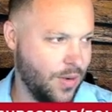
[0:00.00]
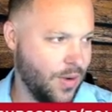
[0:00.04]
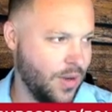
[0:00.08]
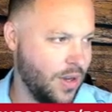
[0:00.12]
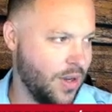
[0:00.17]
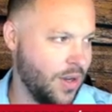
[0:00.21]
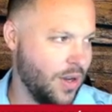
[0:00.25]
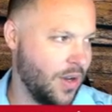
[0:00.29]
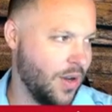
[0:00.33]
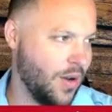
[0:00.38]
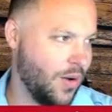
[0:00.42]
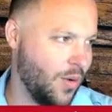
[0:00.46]

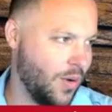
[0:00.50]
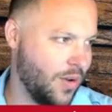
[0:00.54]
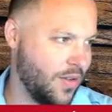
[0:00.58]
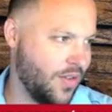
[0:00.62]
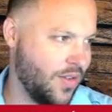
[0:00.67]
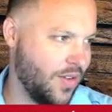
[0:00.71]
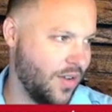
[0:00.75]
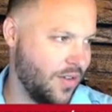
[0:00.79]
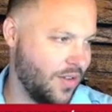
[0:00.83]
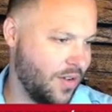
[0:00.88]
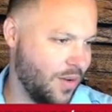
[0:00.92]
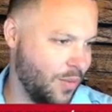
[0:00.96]
once this
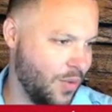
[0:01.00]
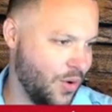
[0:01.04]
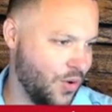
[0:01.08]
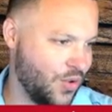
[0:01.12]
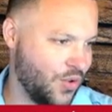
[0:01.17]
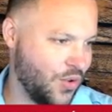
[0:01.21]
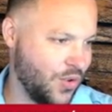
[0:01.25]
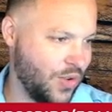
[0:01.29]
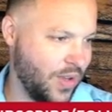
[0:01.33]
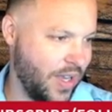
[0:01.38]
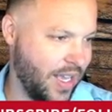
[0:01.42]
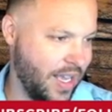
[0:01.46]
commercial
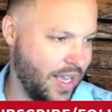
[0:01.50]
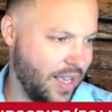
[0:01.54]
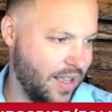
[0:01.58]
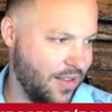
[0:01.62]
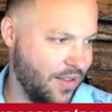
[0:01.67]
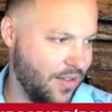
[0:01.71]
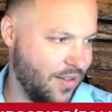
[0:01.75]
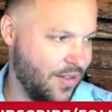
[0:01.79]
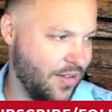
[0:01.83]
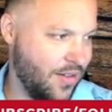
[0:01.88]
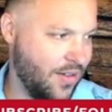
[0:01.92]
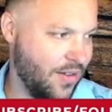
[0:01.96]
ends
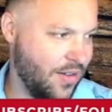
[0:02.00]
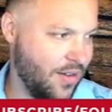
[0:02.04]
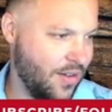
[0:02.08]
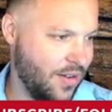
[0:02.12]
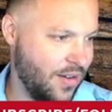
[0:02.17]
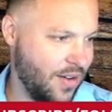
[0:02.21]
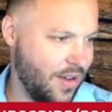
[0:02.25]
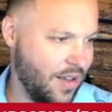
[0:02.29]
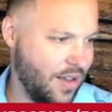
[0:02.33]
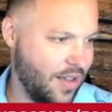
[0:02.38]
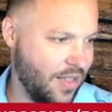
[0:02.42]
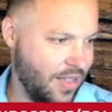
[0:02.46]

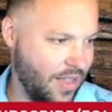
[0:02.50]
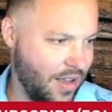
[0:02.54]
there it